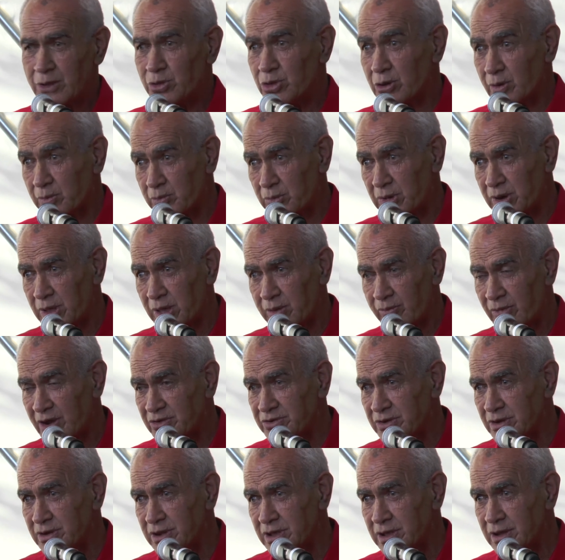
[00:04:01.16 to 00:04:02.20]
Not many of
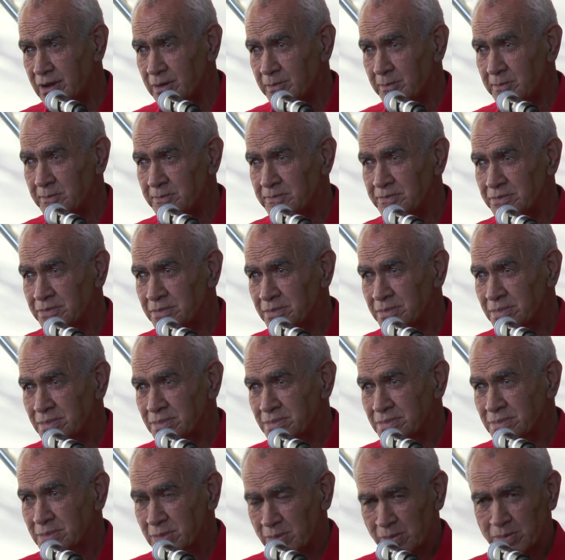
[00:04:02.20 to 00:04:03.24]
us in here,
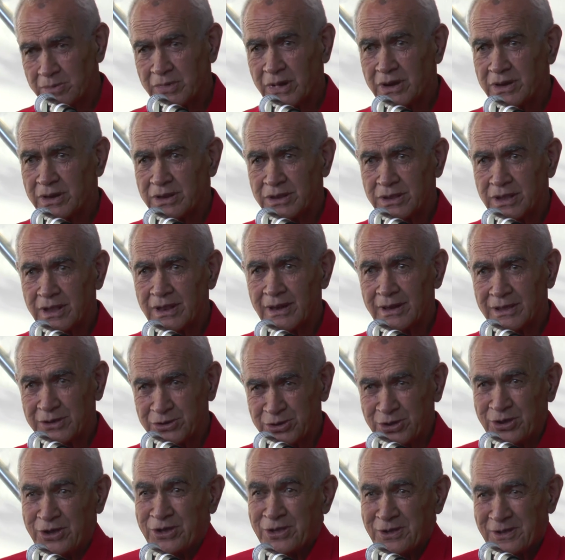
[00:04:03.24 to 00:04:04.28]
but at
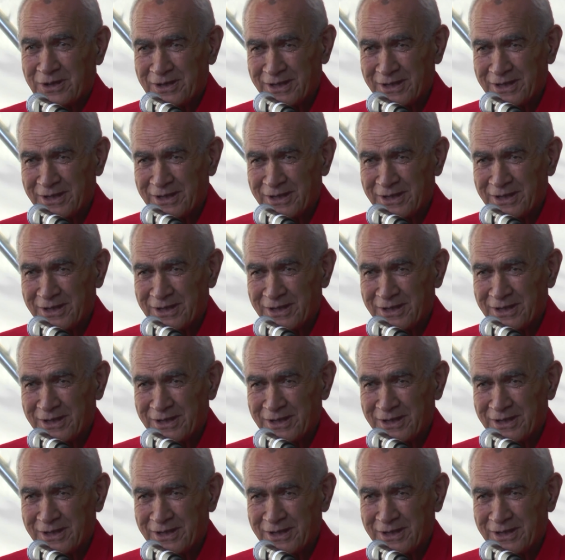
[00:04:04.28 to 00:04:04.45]
least,